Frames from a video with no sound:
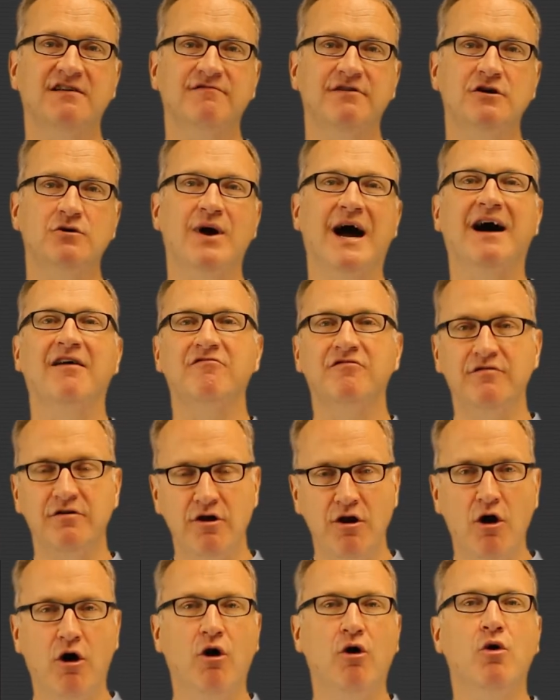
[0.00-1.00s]
of you have
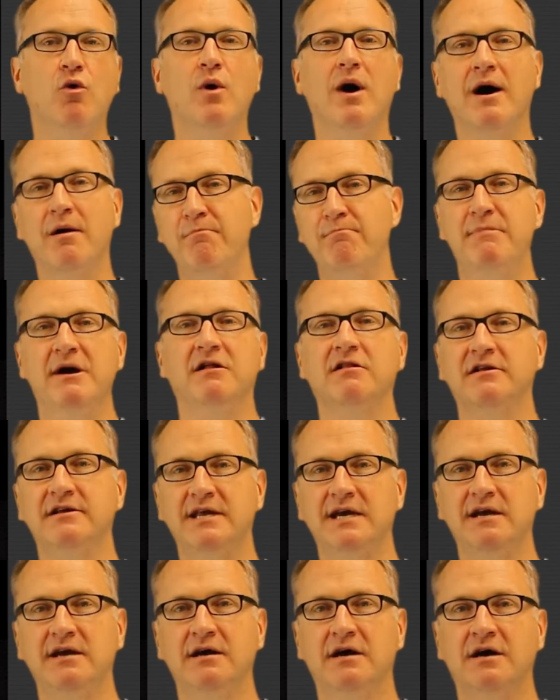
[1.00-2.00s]
no
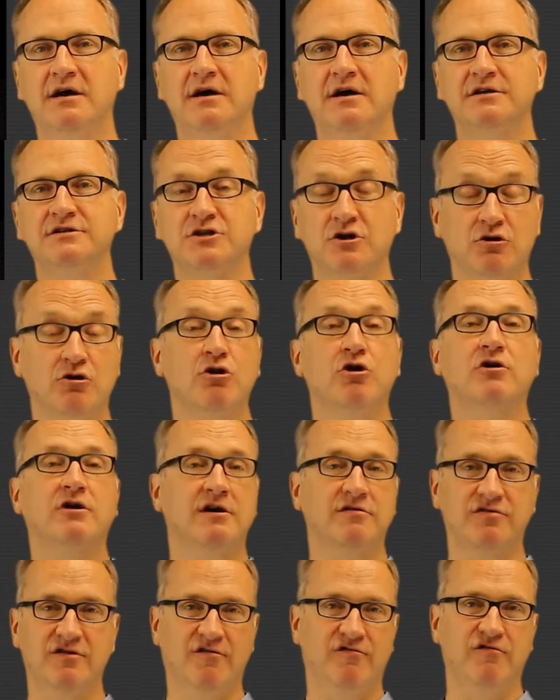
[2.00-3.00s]
ability to look
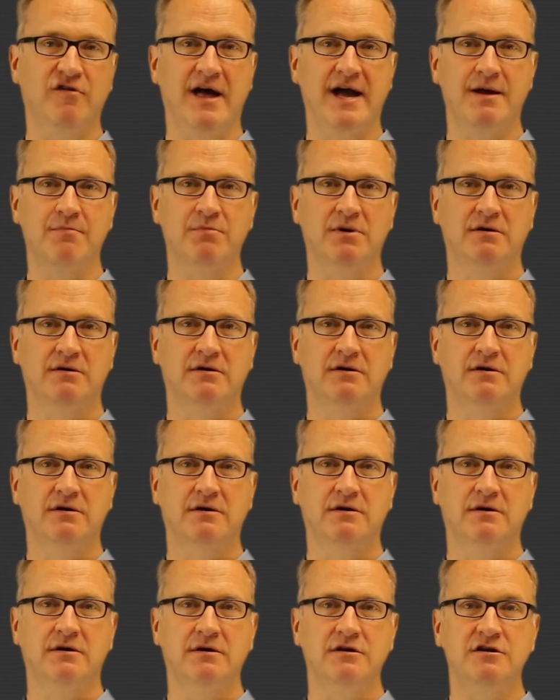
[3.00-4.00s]
at the flame.
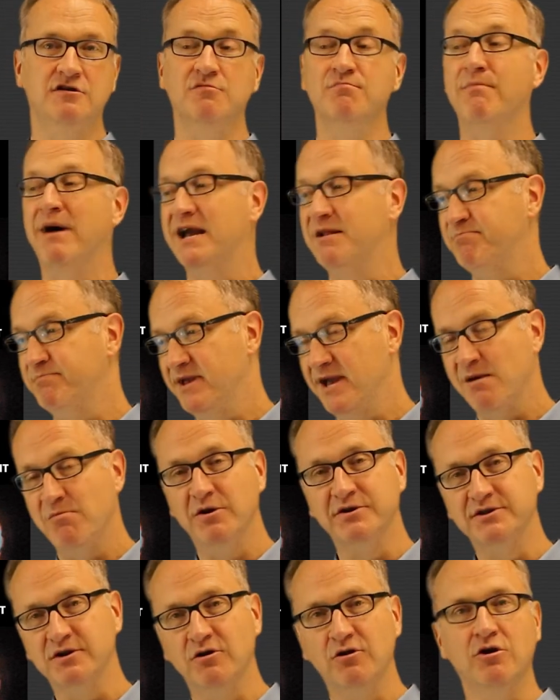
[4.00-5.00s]
You might be
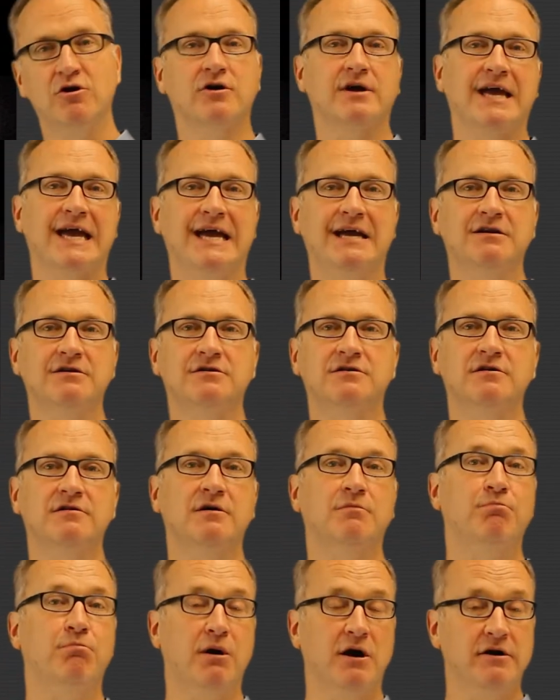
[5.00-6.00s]
able to look into
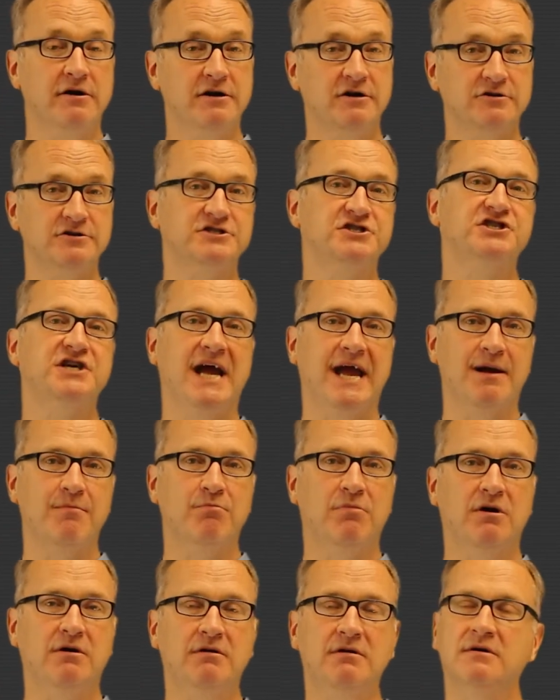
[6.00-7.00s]
the burner
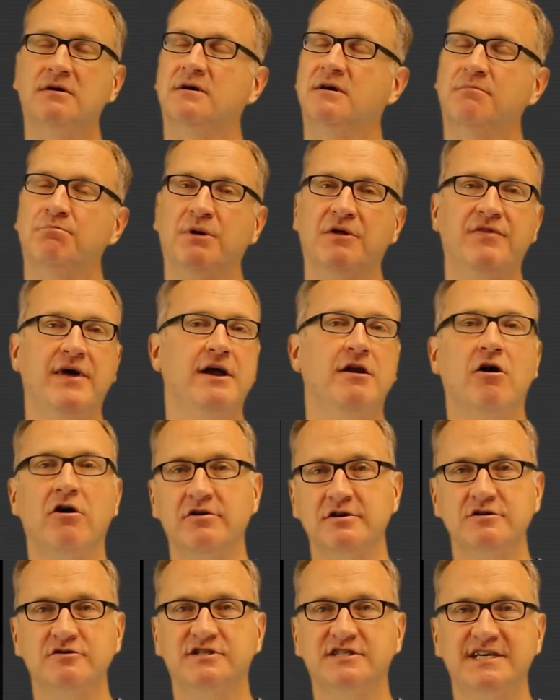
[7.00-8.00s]
chamber, but then
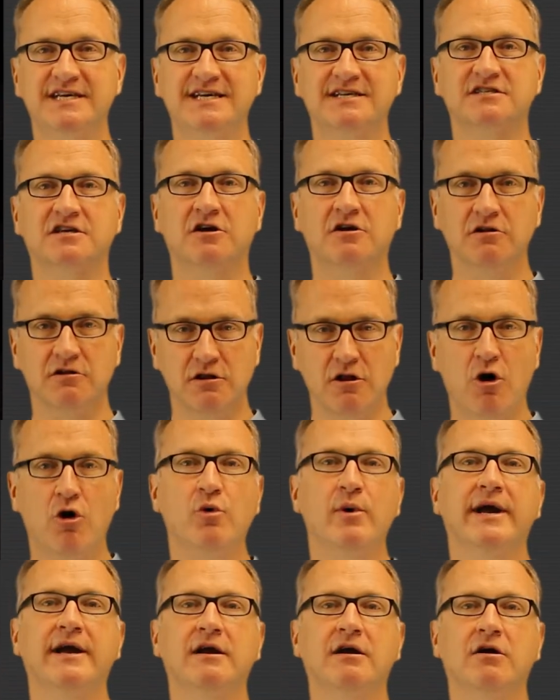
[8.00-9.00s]
all you see is
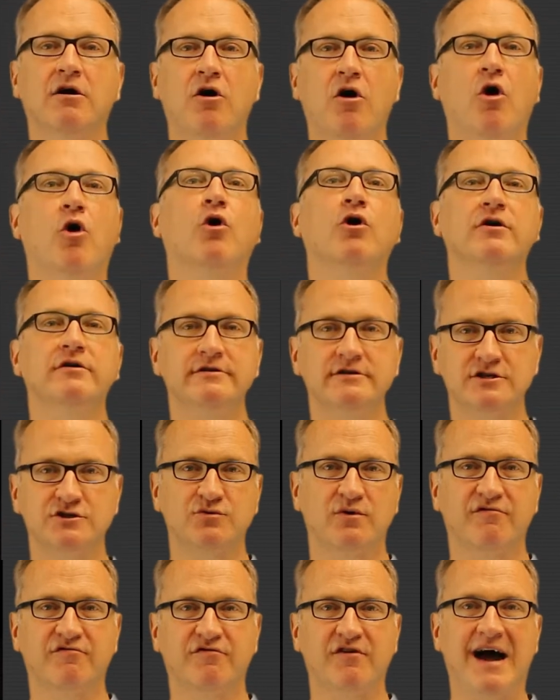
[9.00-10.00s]
glowing orange
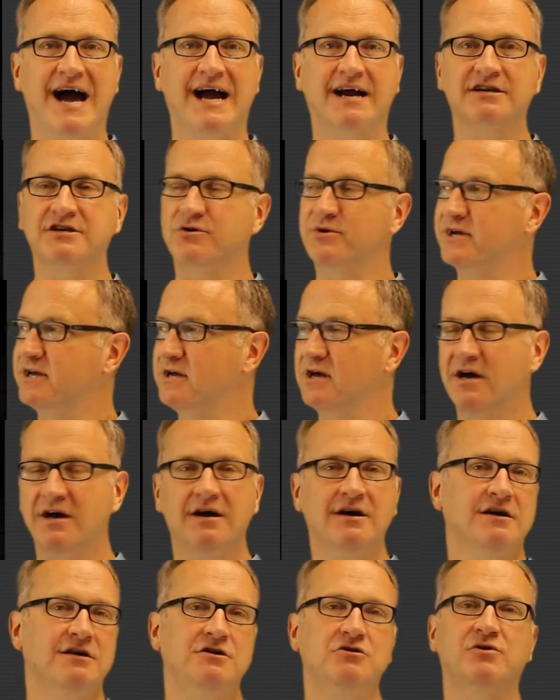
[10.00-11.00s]
refractory.
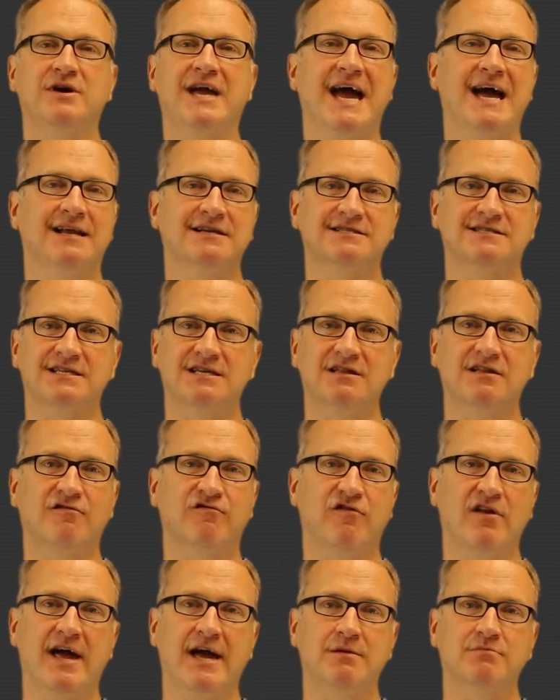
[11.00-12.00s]
You can't see the
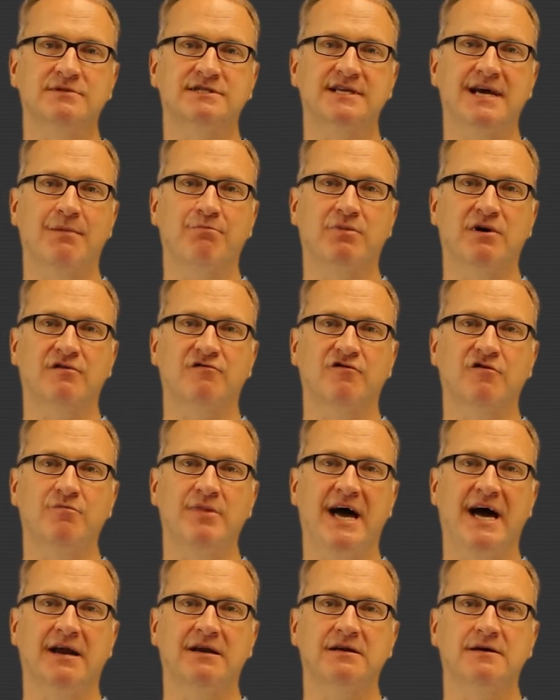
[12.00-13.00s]
flame separate from
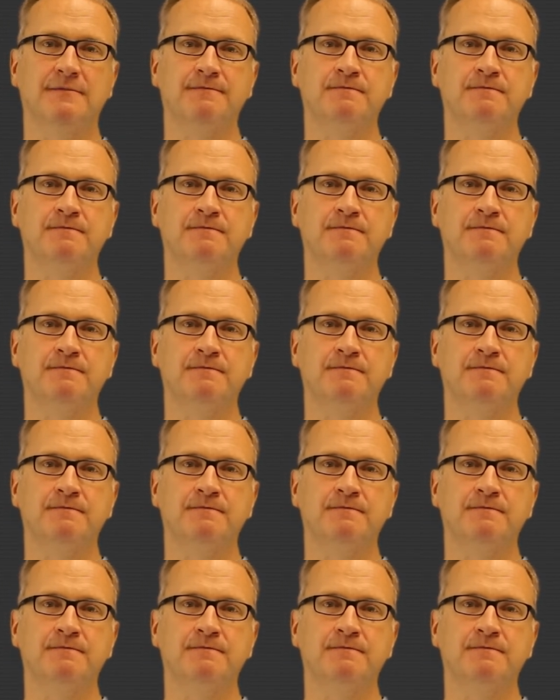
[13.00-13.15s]
that.